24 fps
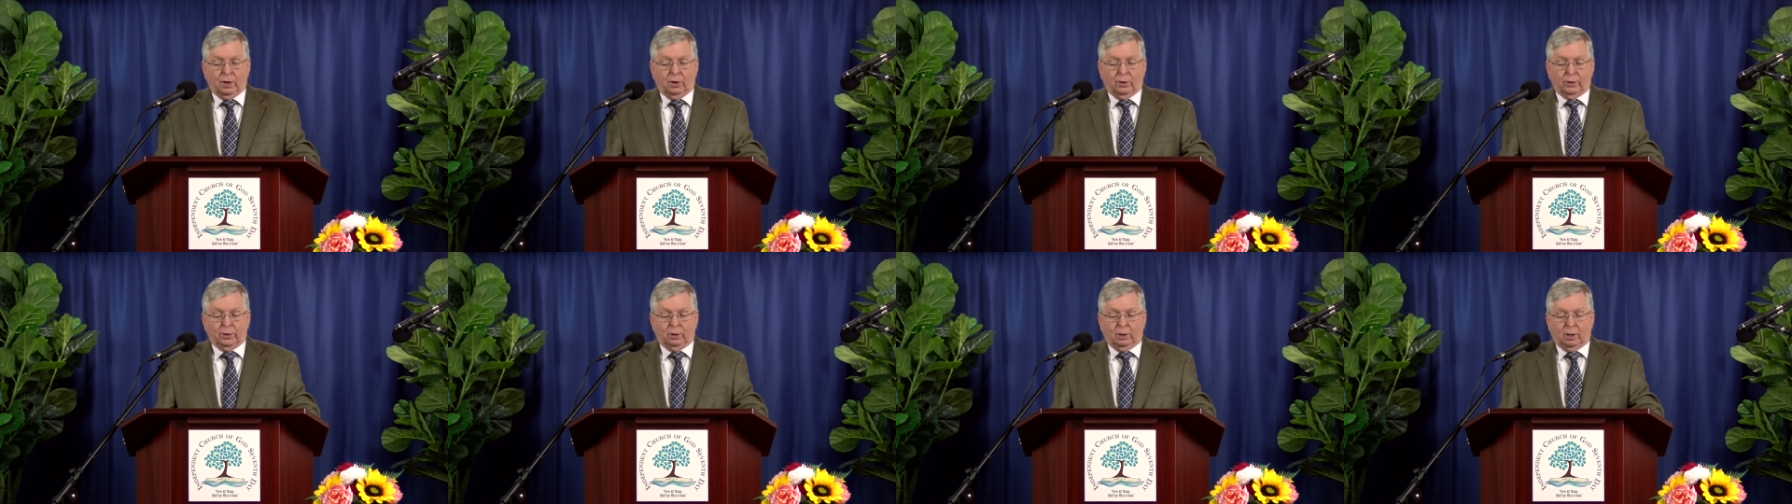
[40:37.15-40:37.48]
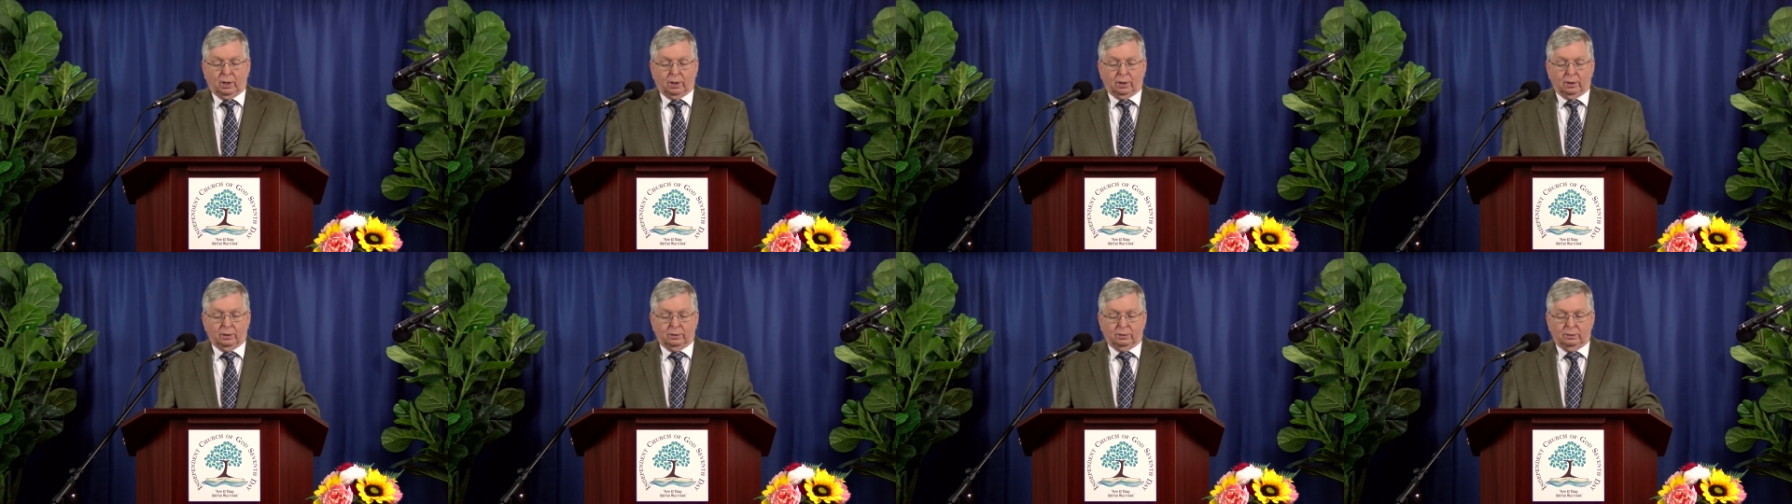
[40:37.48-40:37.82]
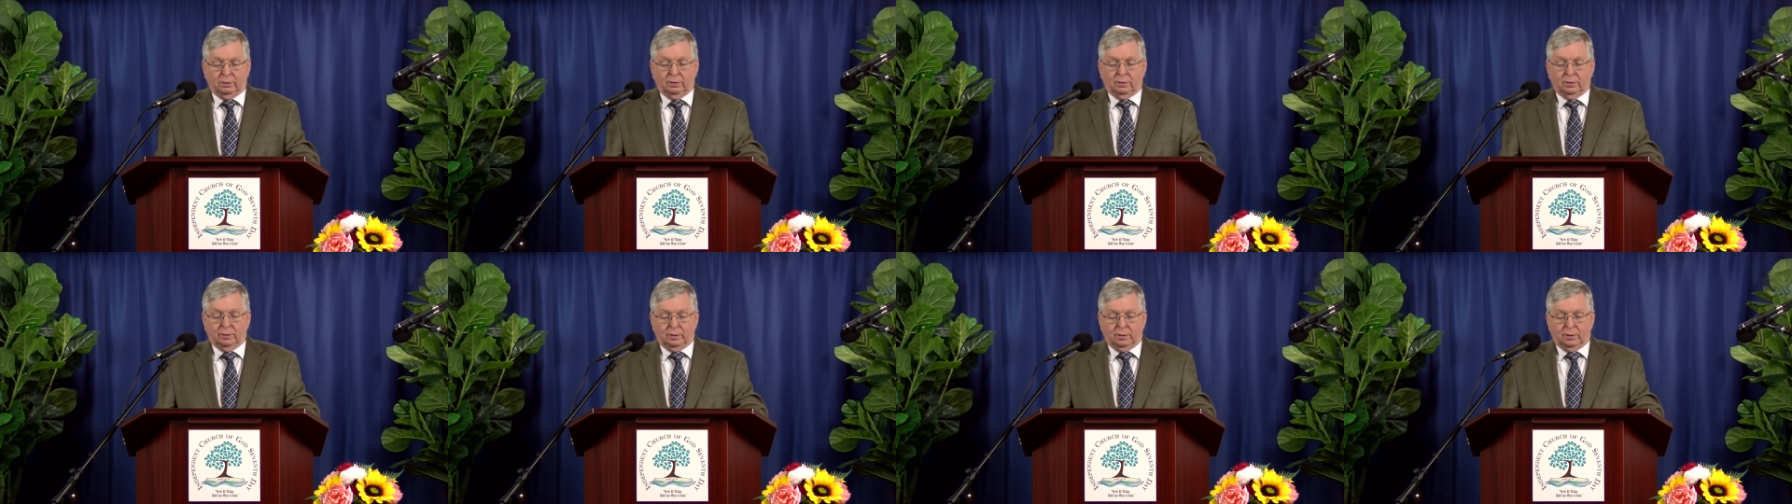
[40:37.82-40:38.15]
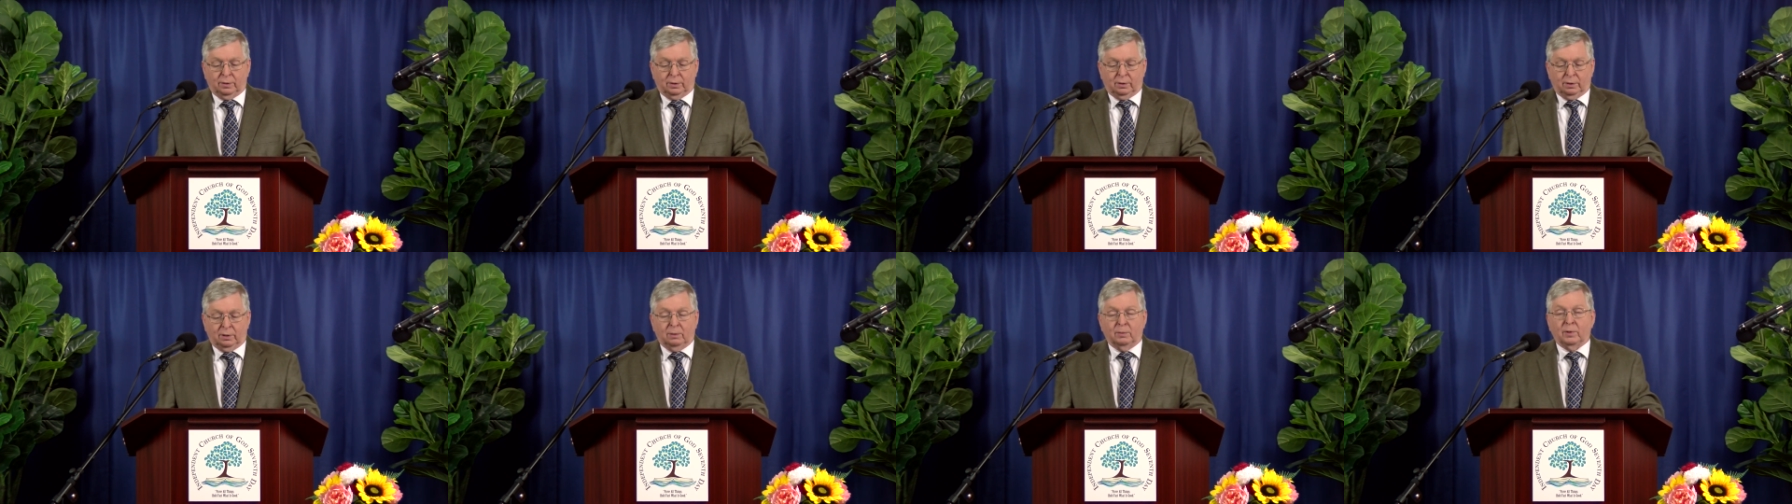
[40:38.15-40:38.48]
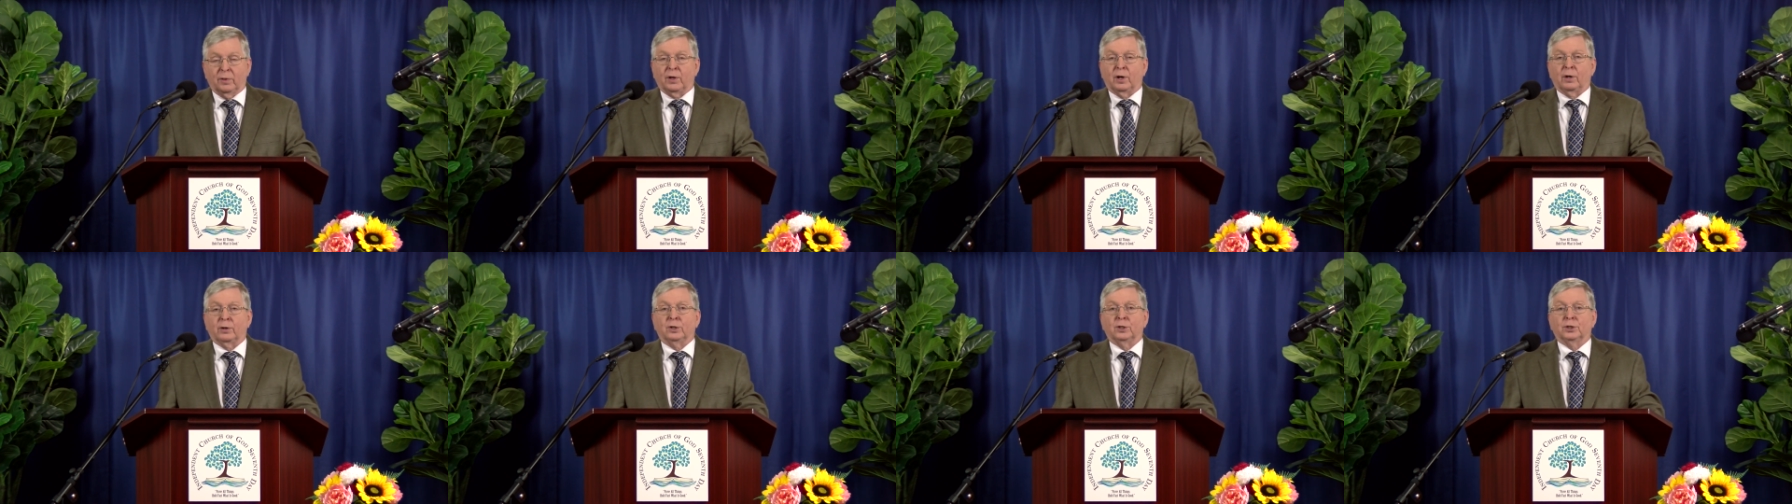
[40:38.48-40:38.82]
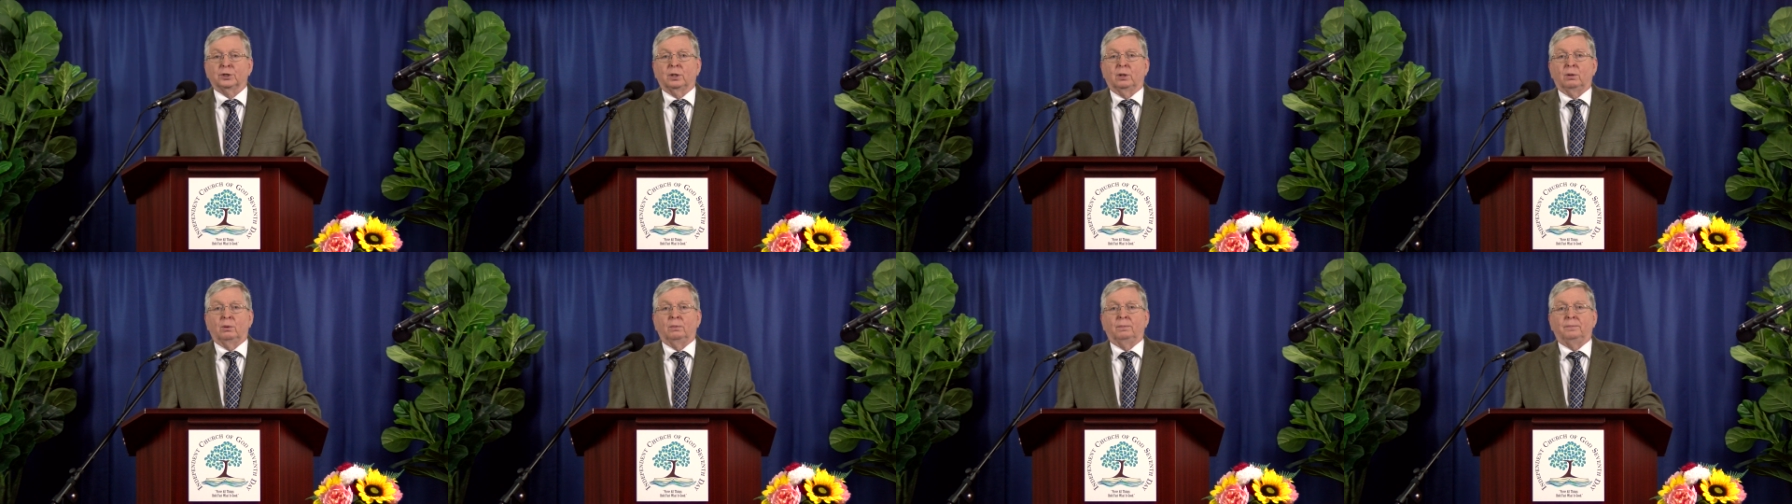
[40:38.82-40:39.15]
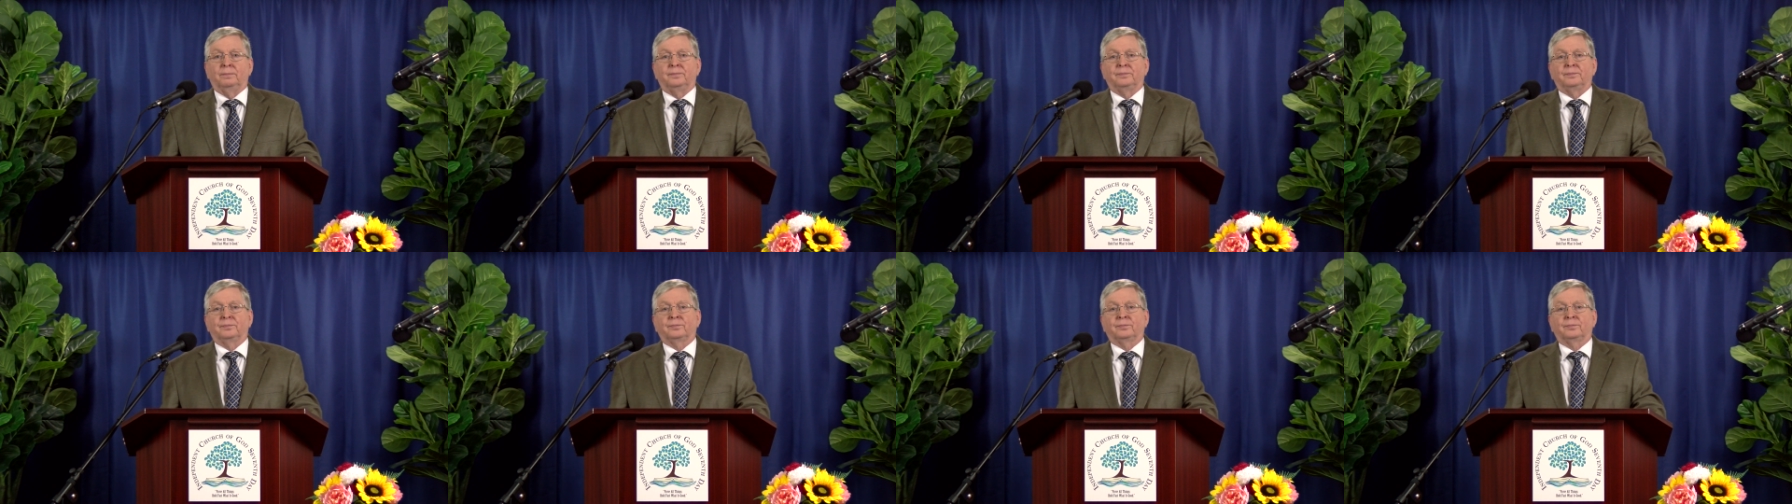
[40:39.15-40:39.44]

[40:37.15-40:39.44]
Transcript: all your heart and with all your soul.